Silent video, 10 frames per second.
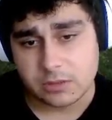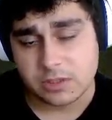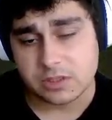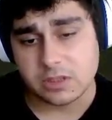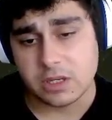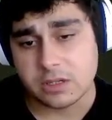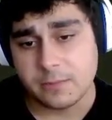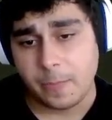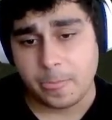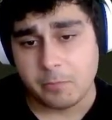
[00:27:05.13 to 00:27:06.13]
is that
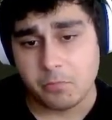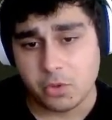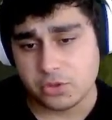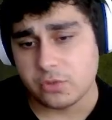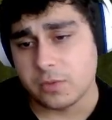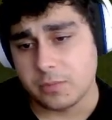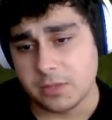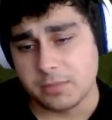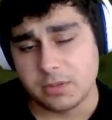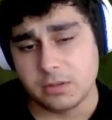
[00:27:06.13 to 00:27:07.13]
most of the
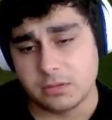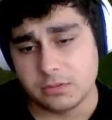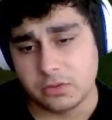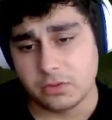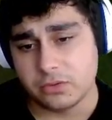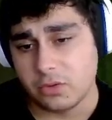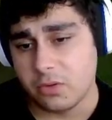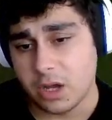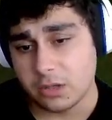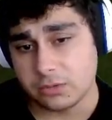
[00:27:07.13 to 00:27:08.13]
people don't know
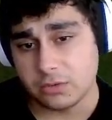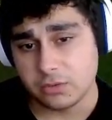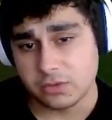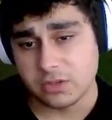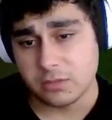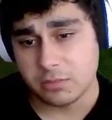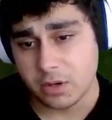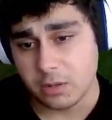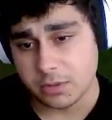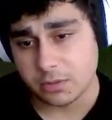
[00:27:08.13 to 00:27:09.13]
how to use them
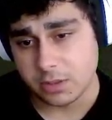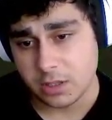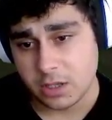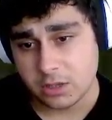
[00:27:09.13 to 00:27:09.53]
properly,